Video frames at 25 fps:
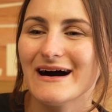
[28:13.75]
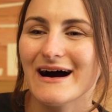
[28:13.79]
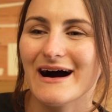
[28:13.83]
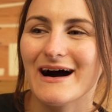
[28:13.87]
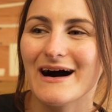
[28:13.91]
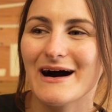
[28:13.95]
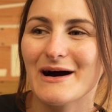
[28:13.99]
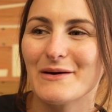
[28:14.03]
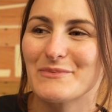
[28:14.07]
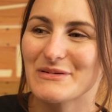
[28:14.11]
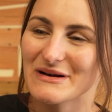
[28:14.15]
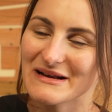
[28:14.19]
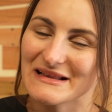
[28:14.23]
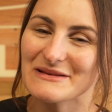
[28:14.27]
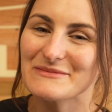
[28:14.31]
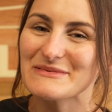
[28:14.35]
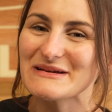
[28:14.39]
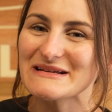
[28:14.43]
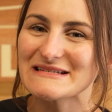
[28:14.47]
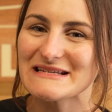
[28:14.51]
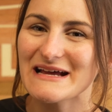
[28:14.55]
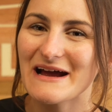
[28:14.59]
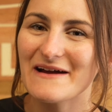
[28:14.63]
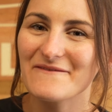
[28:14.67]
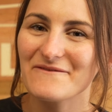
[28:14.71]
Uh, but in the
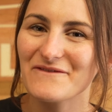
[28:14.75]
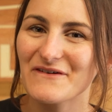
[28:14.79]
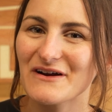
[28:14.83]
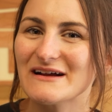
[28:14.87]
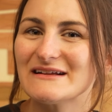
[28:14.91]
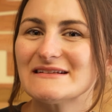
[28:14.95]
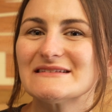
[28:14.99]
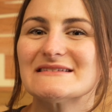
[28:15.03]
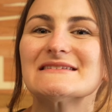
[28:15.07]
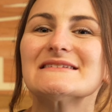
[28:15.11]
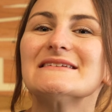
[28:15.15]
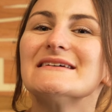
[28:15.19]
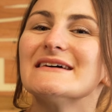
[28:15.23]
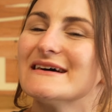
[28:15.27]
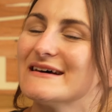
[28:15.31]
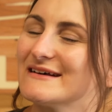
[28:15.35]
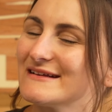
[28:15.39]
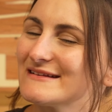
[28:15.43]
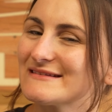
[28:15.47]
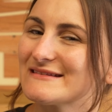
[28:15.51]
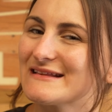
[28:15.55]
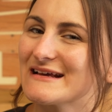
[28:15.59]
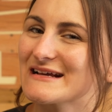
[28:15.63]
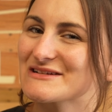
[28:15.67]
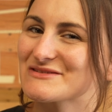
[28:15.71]
meantime, friends,
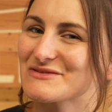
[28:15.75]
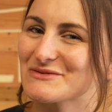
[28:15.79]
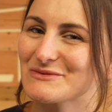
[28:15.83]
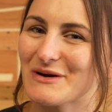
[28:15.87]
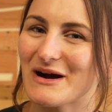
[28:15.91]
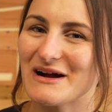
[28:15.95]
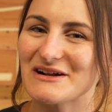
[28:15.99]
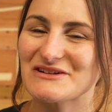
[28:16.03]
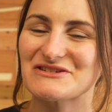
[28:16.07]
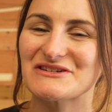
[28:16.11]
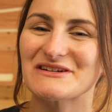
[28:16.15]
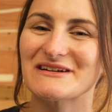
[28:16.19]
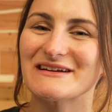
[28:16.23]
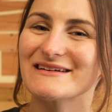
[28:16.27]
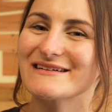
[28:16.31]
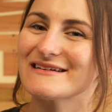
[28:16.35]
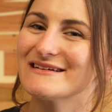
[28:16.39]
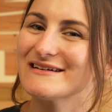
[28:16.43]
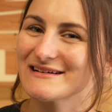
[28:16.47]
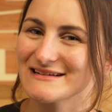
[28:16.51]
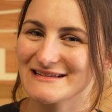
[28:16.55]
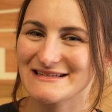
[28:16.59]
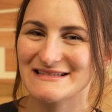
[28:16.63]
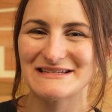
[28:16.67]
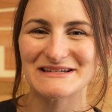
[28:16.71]
thanks for watching.
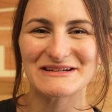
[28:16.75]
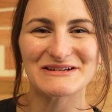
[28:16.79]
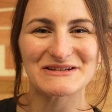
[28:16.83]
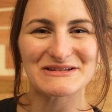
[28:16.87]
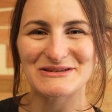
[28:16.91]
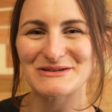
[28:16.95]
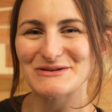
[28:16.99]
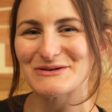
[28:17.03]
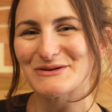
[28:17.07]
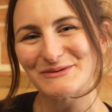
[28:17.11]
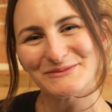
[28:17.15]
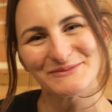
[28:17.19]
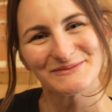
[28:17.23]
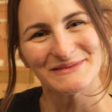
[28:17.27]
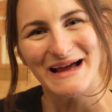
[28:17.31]
See you soon.